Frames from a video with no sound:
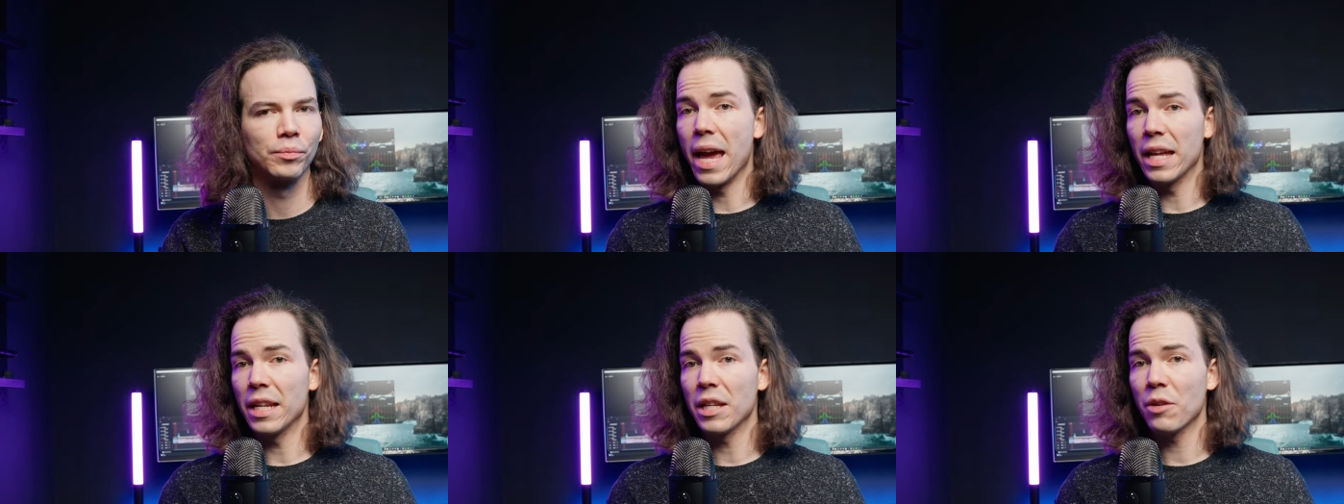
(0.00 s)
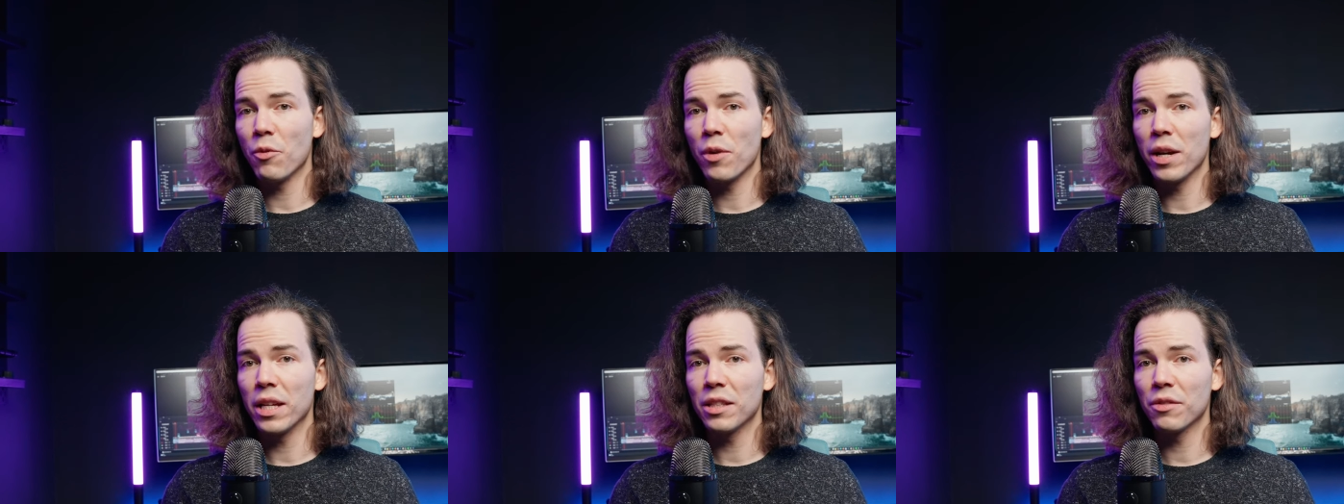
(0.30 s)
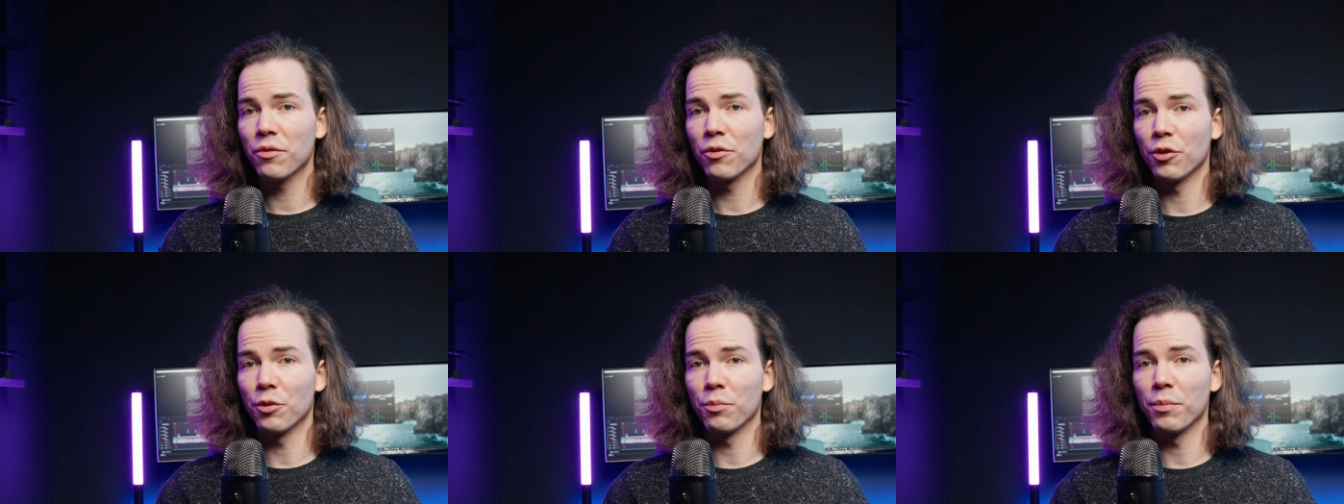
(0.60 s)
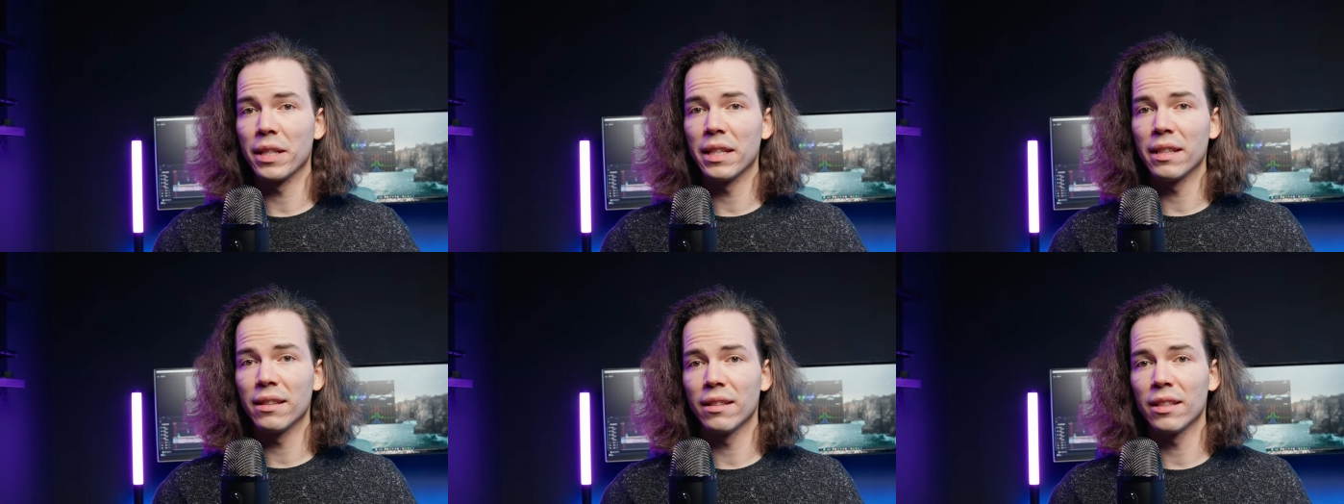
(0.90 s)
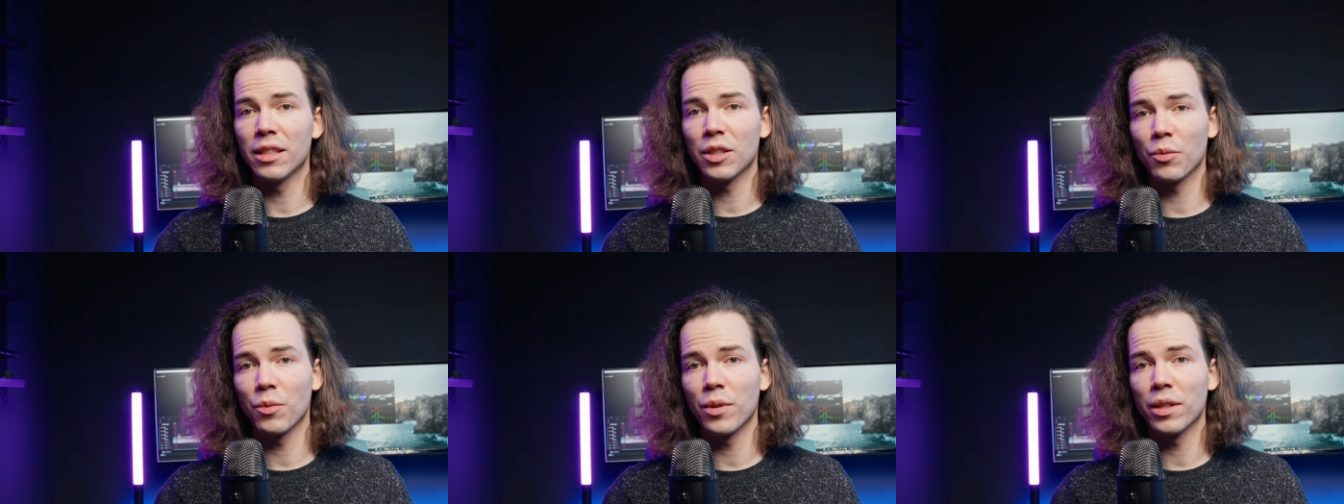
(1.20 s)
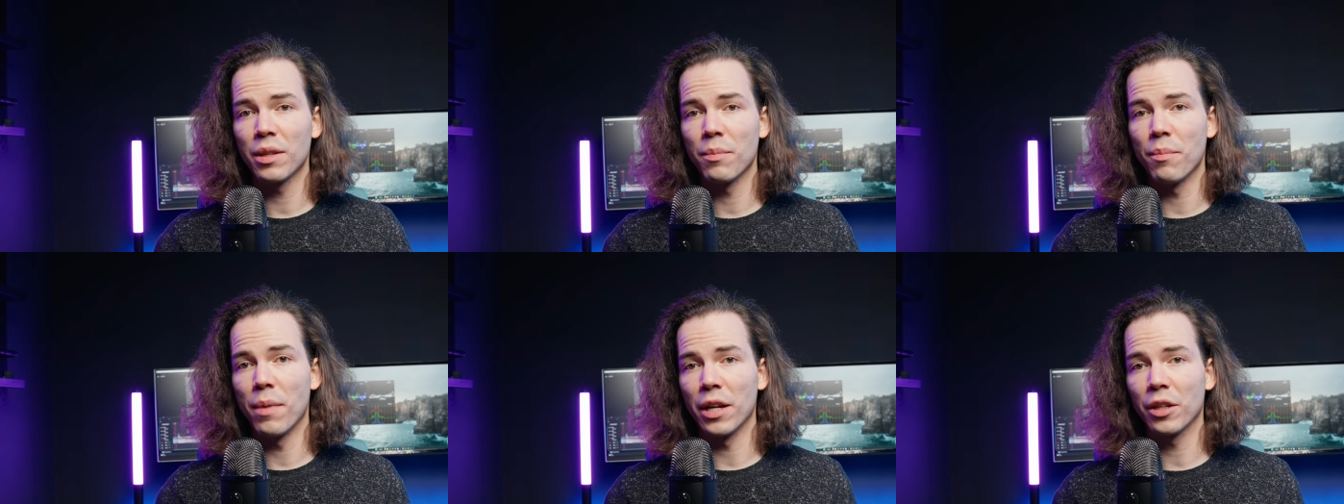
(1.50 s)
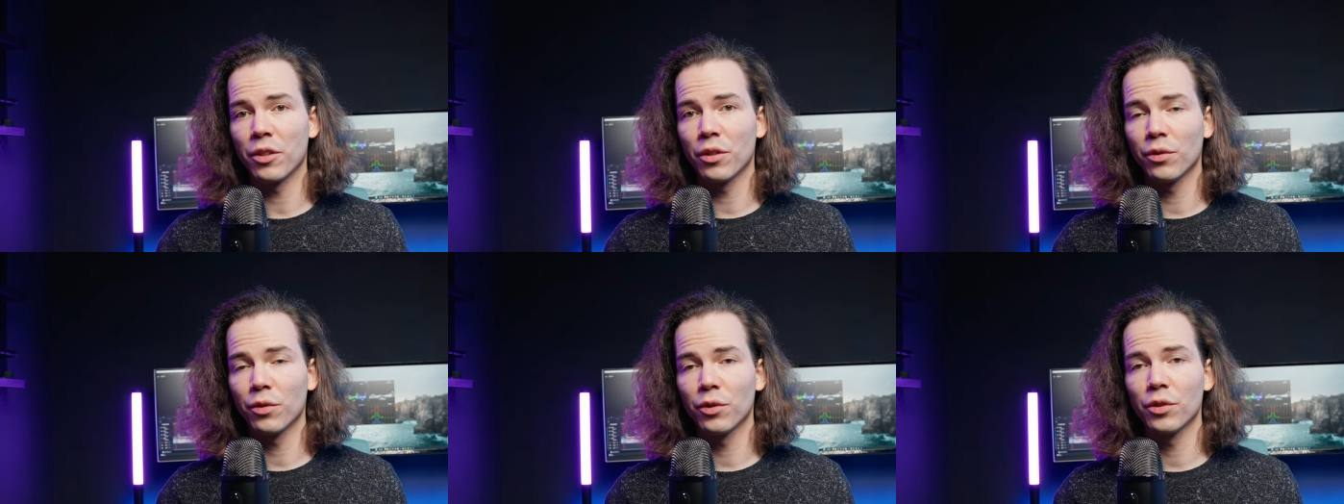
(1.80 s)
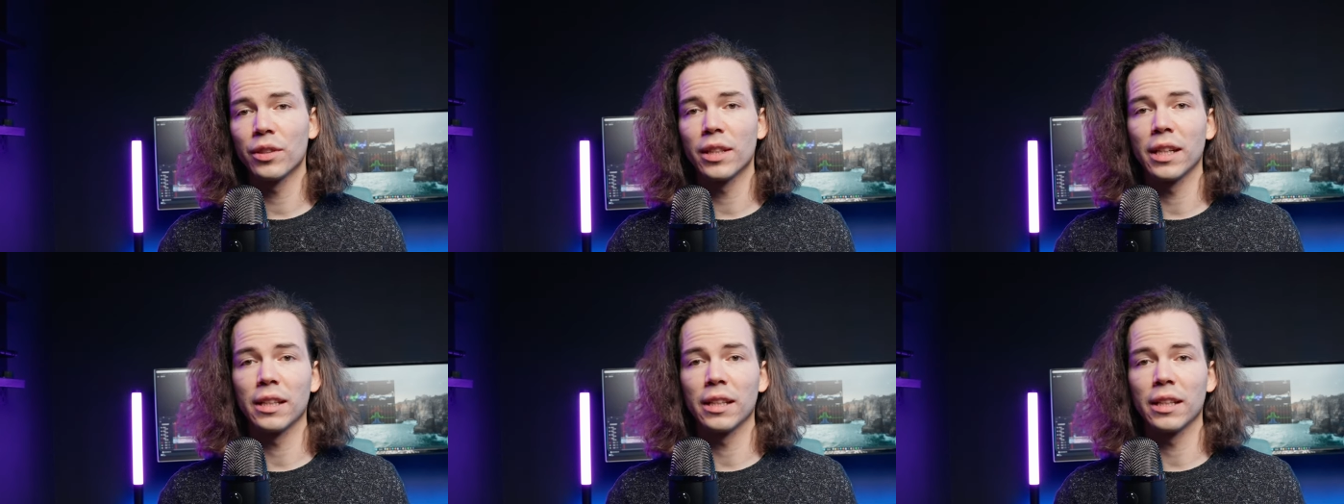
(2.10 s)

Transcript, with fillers: Anyways, for being this one the microphone